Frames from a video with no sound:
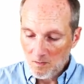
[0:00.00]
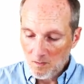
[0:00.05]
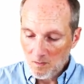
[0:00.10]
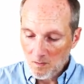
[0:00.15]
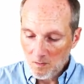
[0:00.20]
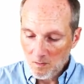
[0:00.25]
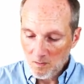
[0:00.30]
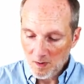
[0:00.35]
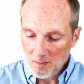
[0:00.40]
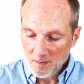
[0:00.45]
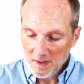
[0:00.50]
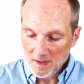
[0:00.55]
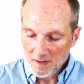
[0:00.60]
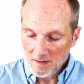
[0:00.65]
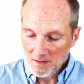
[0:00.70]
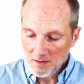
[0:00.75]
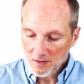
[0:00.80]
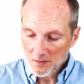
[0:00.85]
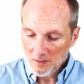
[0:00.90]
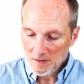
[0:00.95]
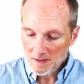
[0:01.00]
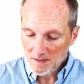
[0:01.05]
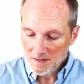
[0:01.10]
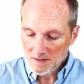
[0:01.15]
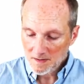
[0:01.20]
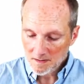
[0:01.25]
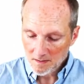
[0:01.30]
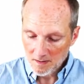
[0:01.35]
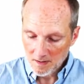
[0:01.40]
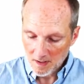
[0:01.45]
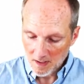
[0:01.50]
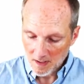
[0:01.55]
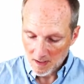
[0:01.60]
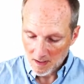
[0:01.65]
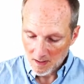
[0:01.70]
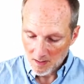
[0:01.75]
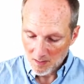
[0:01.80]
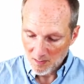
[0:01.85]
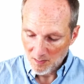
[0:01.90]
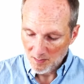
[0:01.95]
what we can do is
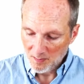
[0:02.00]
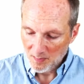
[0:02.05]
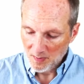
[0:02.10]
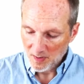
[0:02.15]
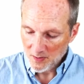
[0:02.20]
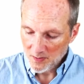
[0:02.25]
blow